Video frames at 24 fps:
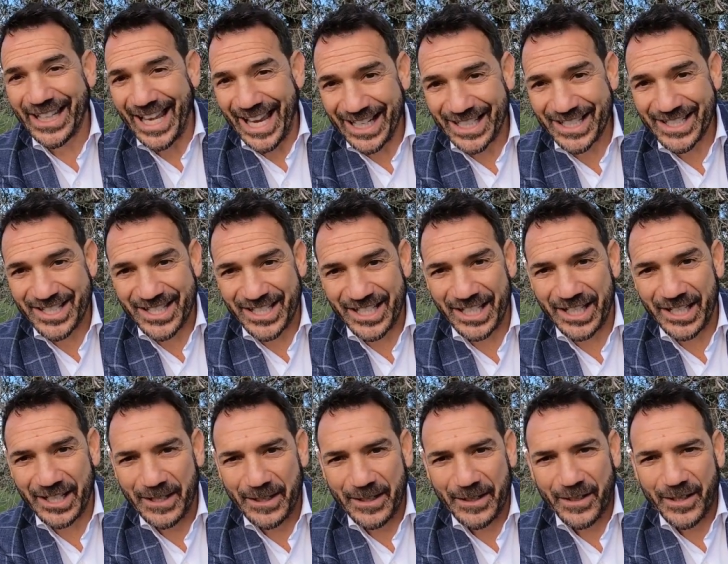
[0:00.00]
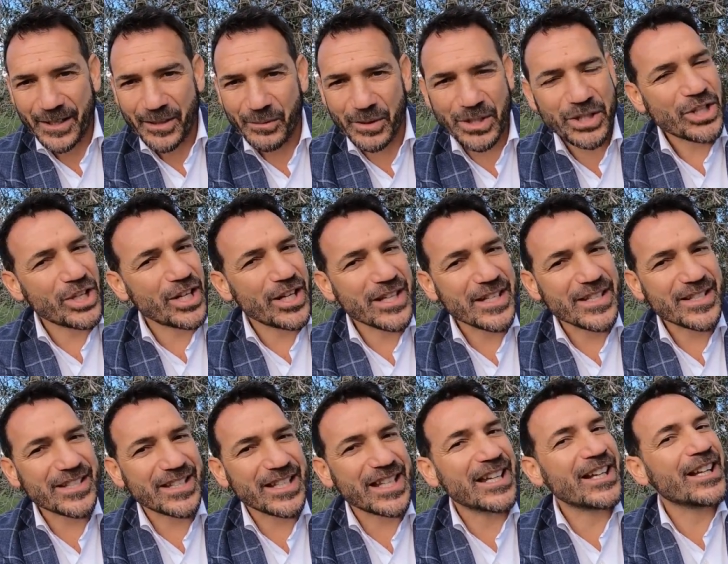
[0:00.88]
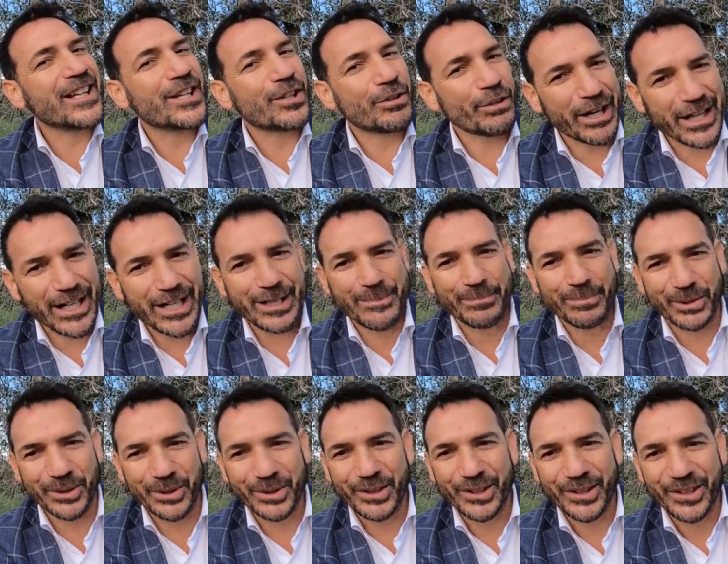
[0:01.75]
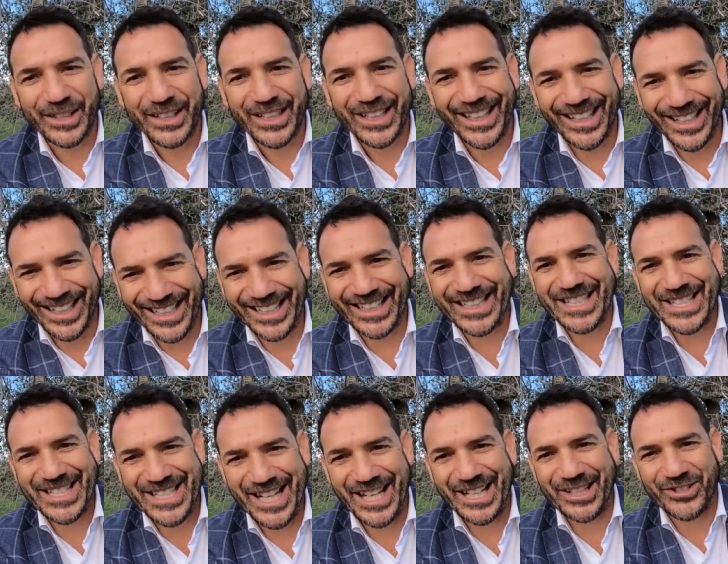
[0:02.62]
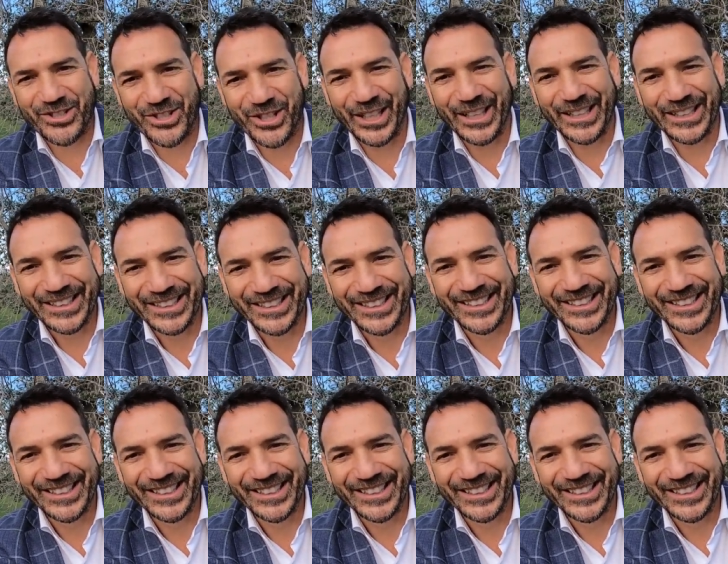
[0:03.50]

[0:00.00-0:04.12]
a legacy, which is the incredible architecture.